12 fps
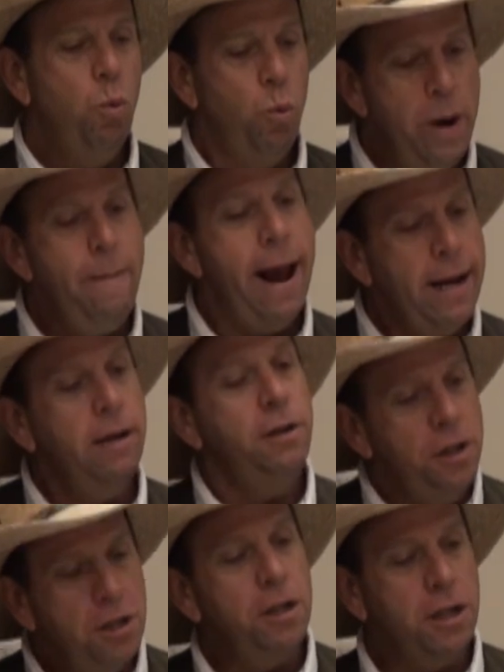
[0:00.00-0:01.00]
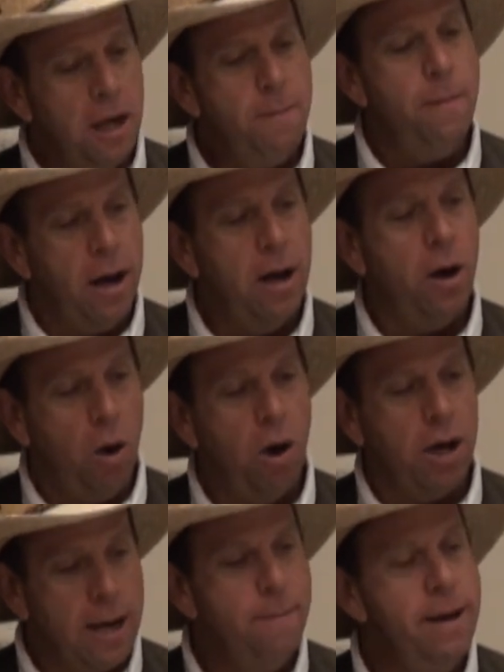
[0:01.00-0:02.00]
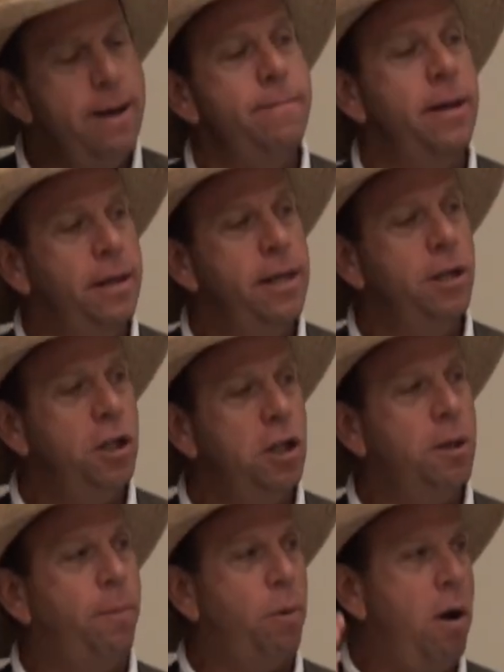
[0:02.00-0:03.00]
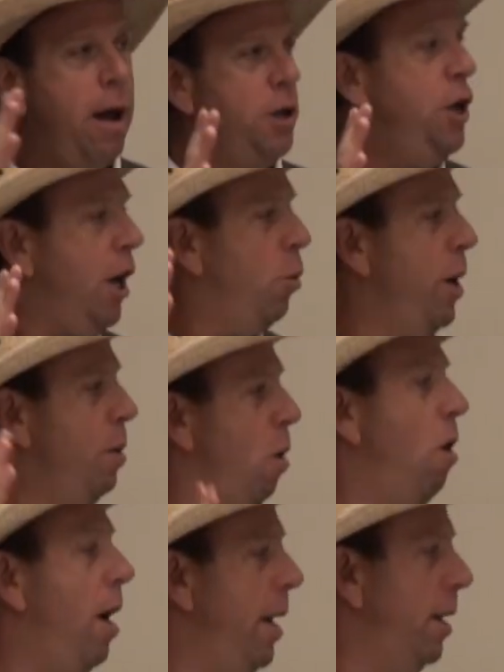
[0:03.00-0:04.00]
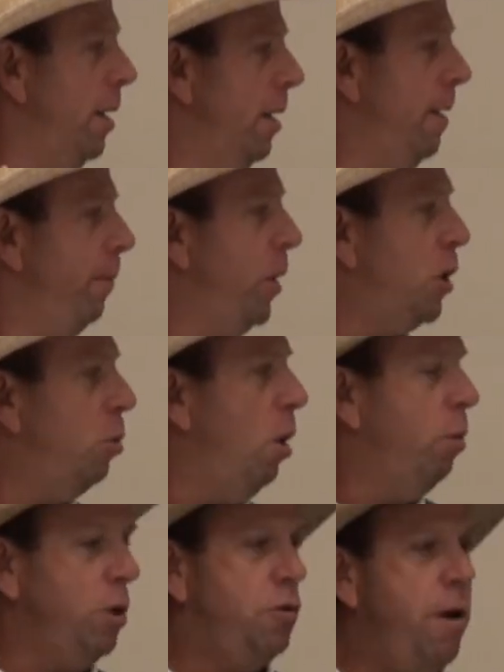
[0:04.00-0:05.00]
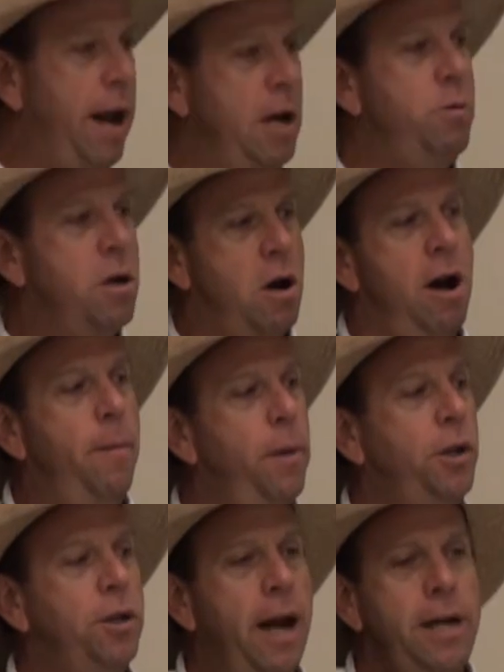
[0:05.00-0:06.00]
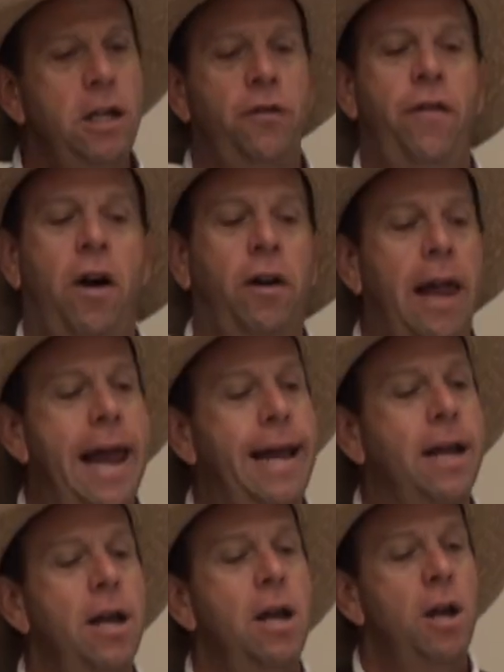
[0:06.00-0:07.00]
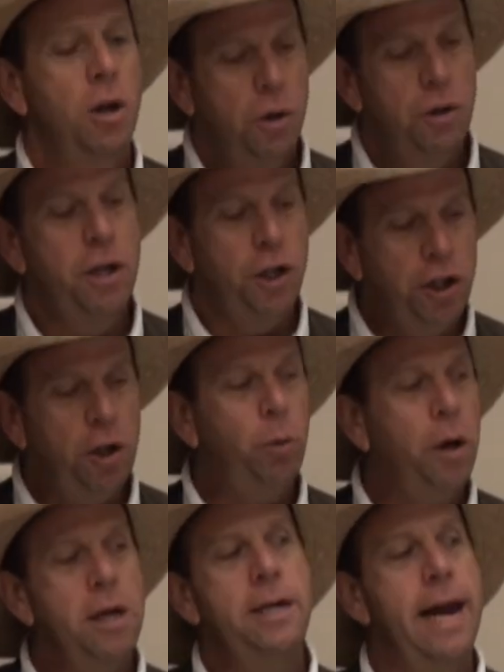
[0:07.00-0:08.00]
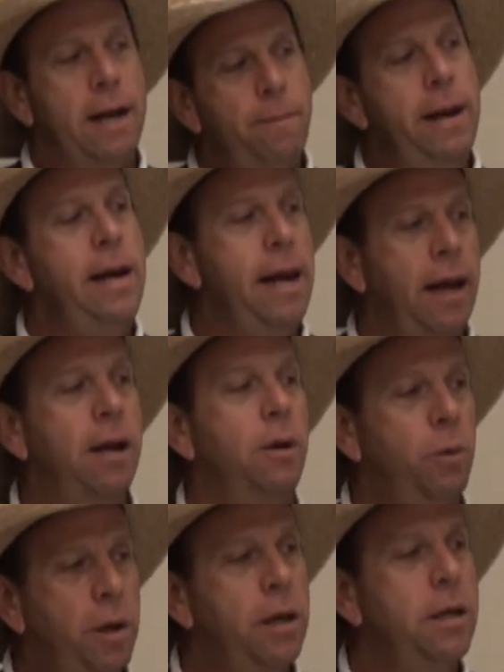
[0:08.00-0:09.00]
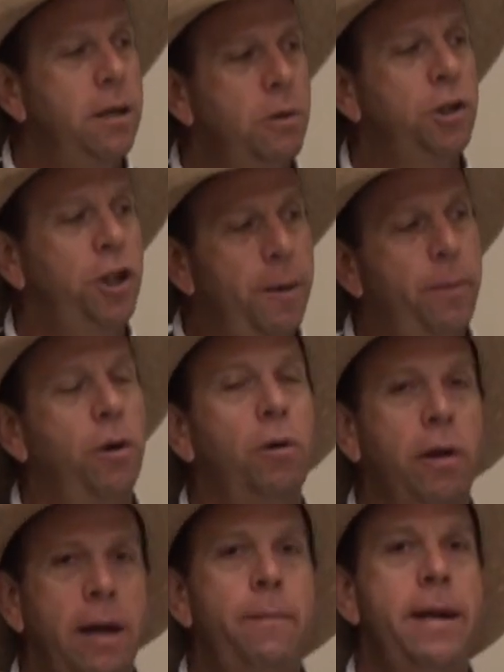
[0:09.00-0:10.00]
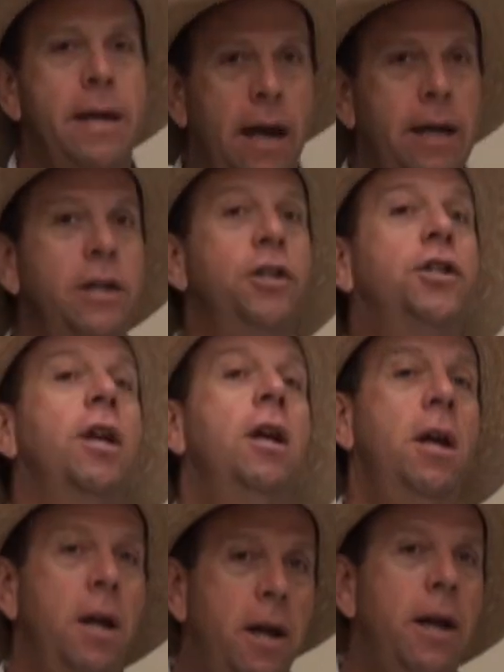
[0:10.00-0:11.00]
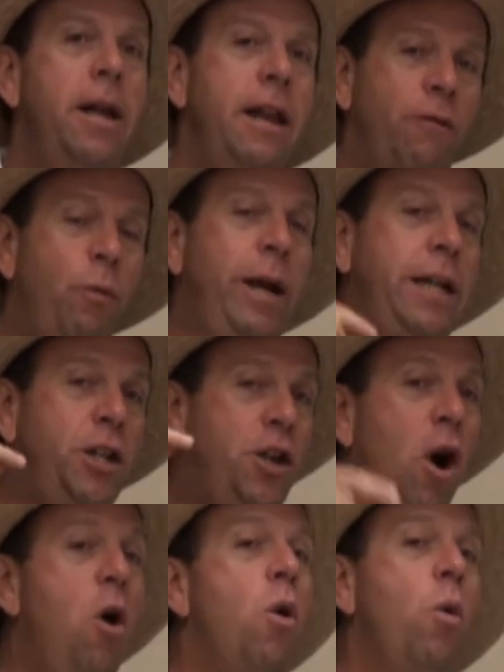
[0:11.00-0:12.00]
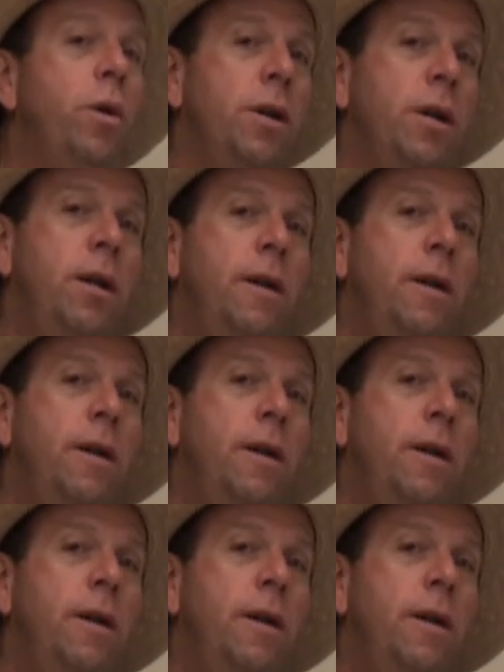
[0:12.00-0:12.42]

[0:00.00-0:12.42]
We made just a commitment. This is the project we want. This is what we're trying to accomplish. And I just felt like this year we're going to take a beating. We're going to ship early because if we don't,